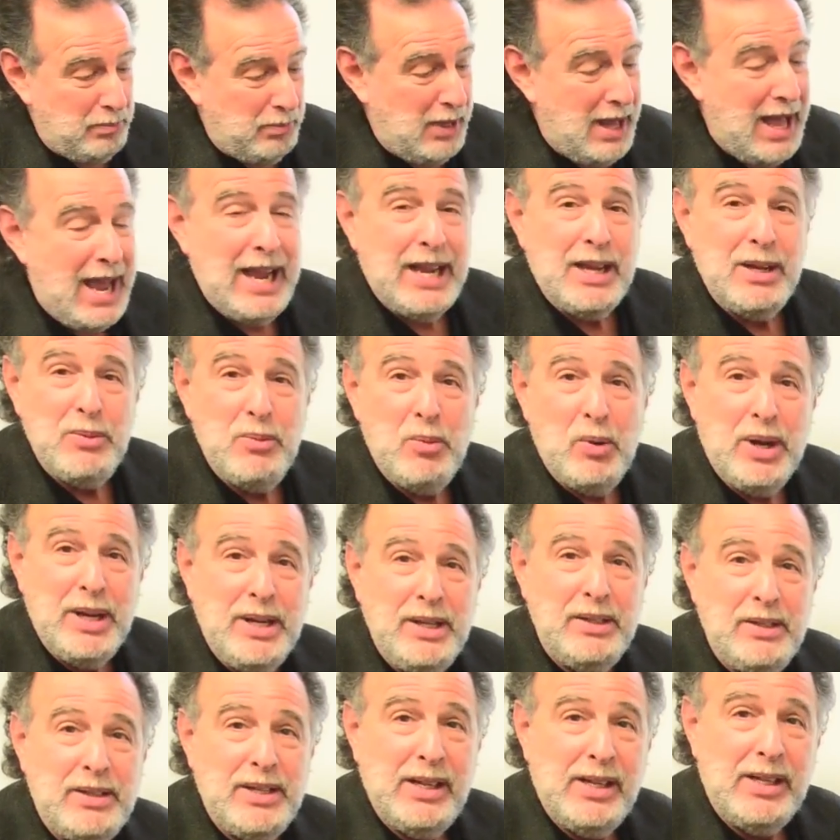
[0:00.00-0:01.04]
black and
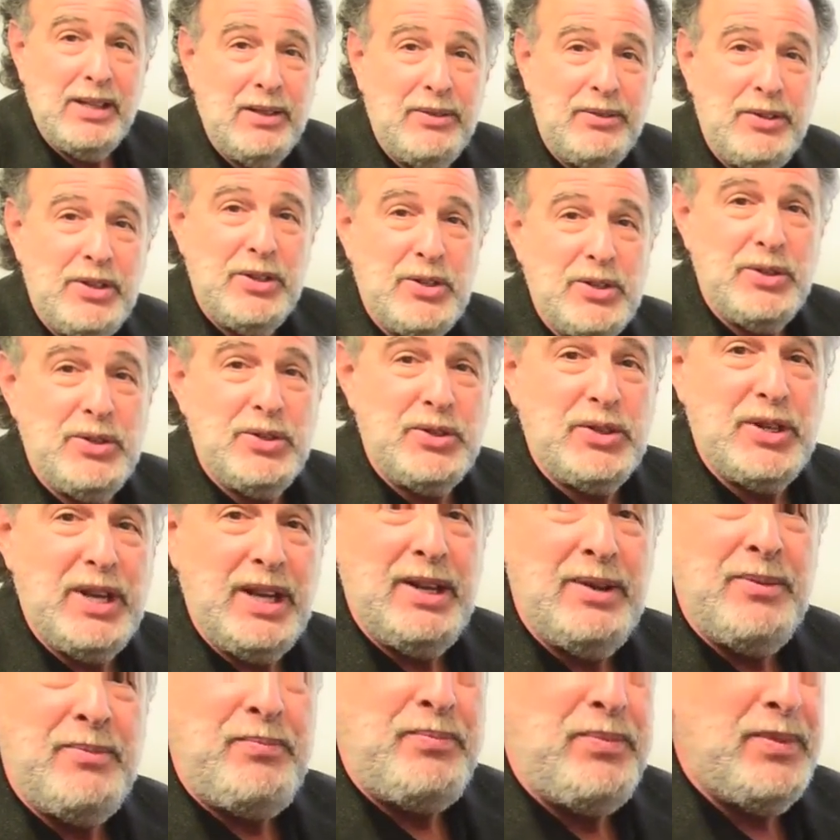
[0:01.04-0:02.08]
white television
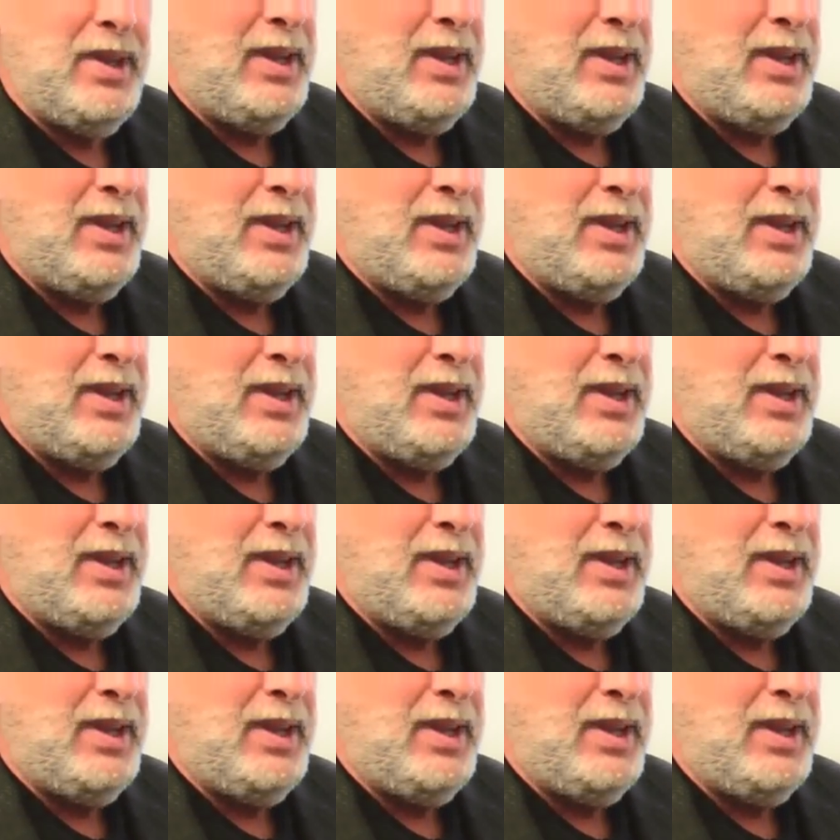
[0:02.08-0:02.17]
set.